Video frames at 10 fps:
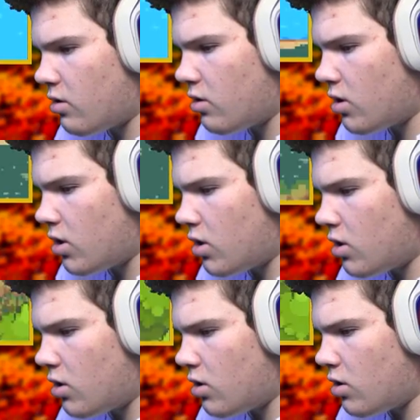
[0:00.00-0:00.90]

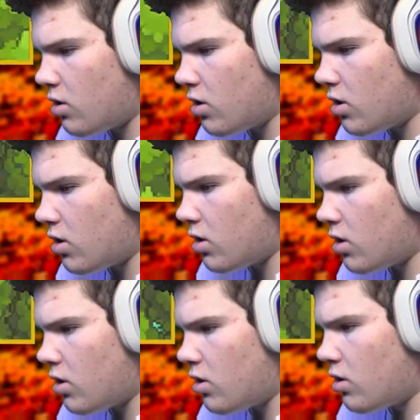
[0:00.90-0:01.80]

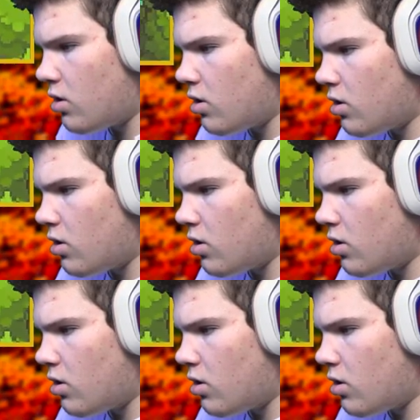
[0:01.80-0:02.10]
No one is speaking in this clip.